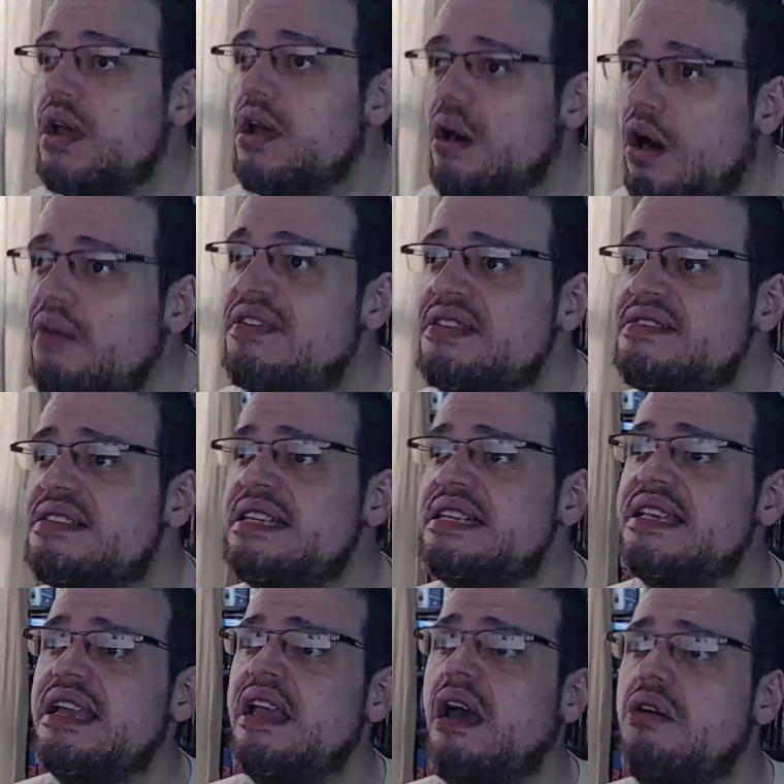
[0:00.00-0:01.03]
Obviously,
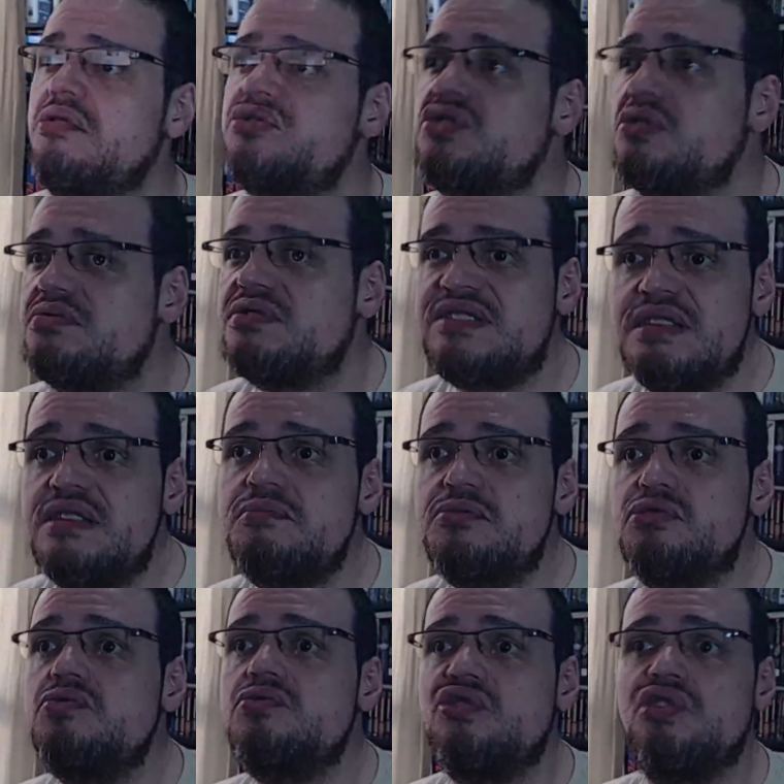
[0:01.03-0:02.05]
they also seem
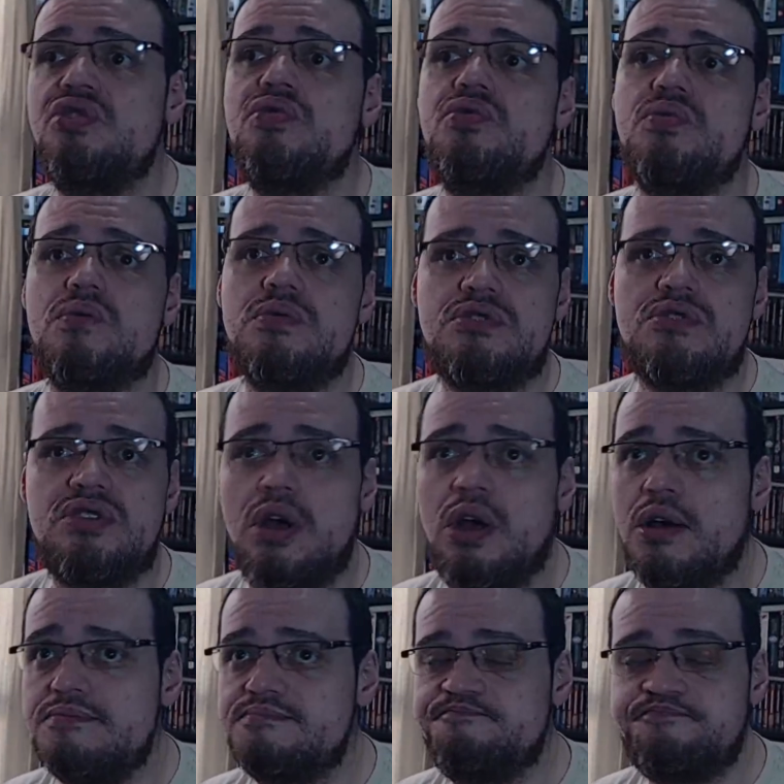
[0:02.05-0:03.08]
to do
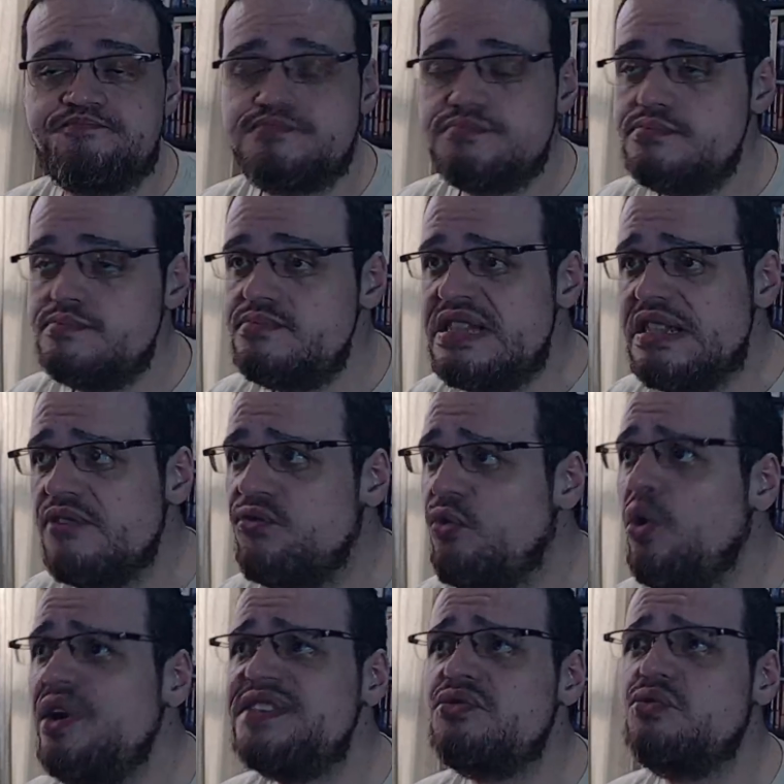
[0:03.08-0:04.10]
some
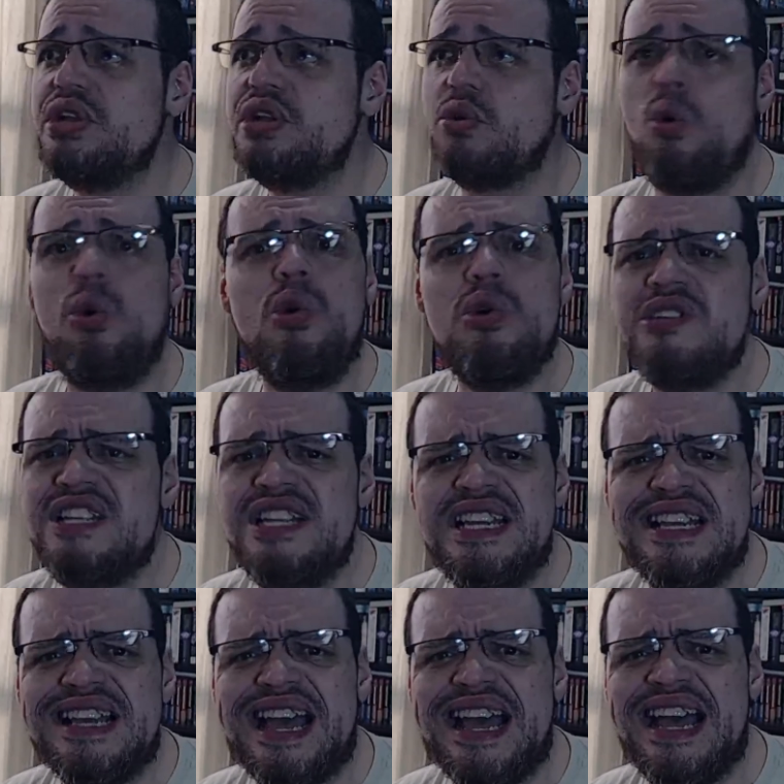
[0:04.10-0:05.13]
voice
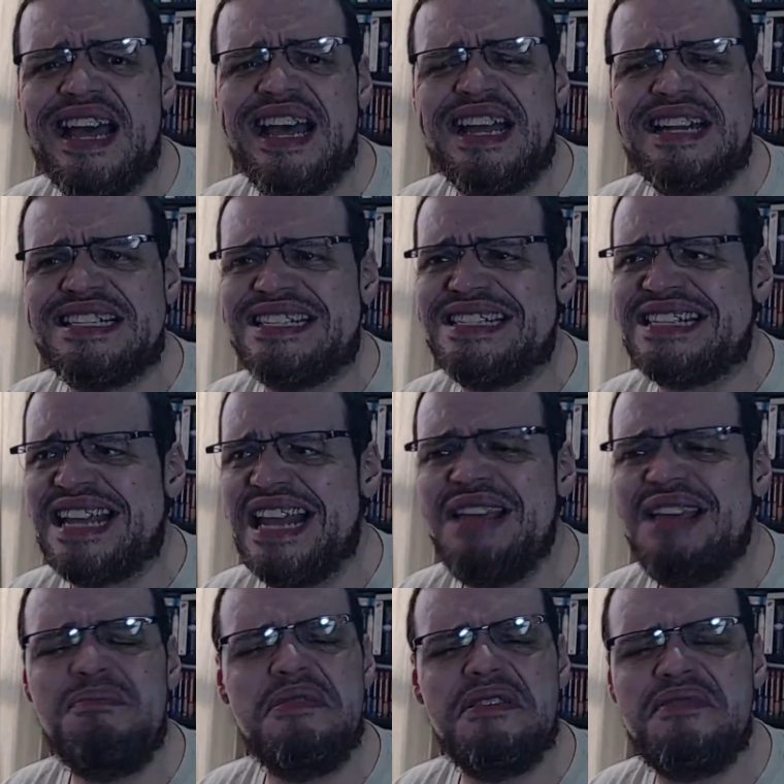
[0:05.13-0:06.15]
recording and
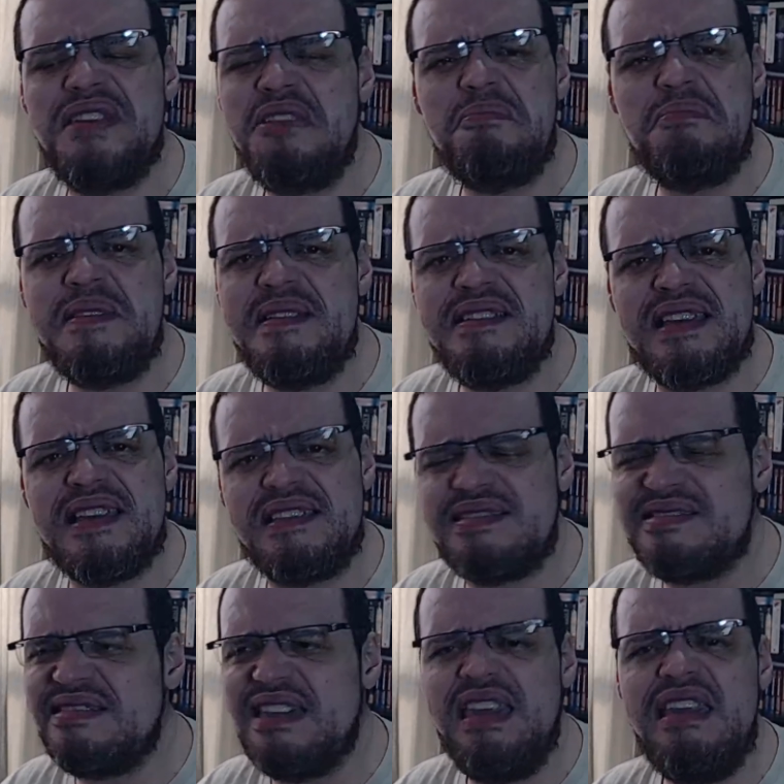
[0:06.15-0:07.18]
game development, I
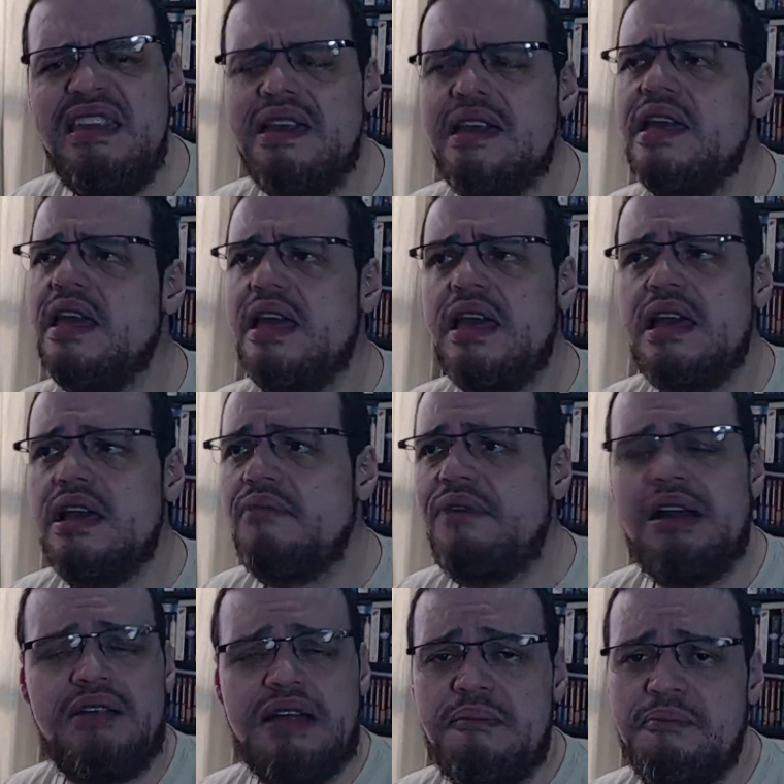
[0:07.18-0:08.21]
think.
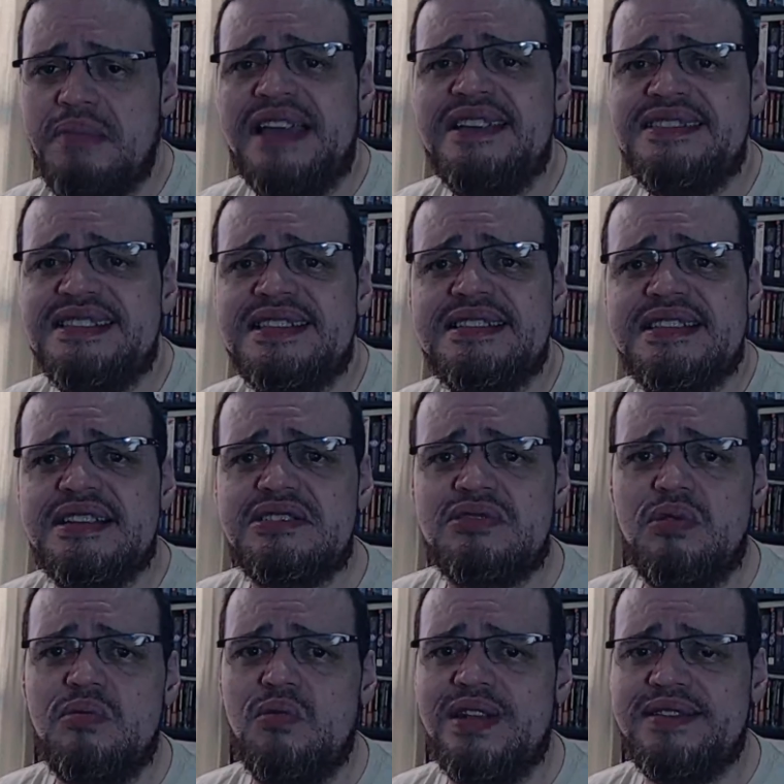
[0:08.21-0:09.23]
Well, I'm basing this
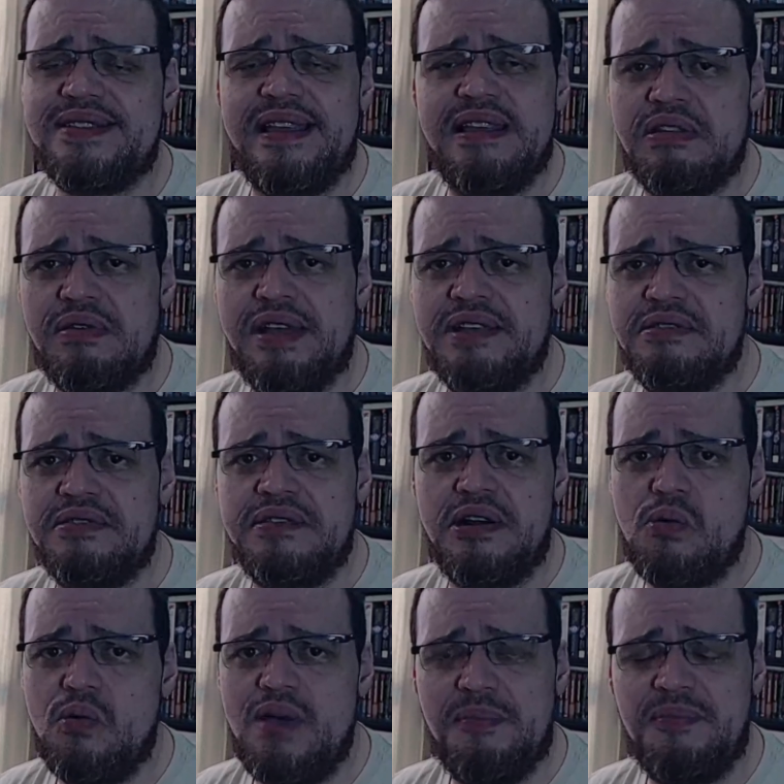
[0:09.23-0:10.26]
on what I read on their
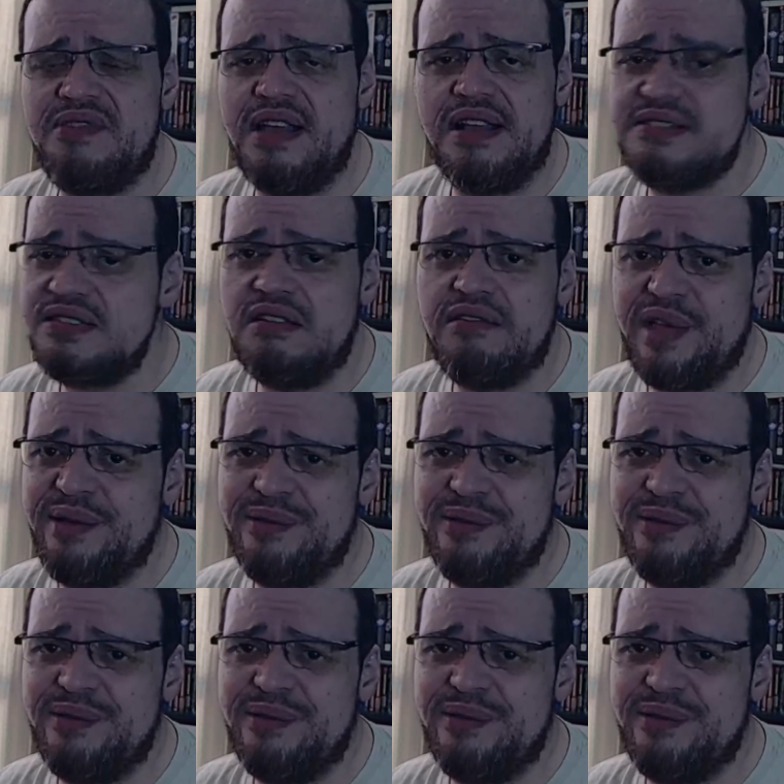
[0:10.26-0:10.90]
website, so...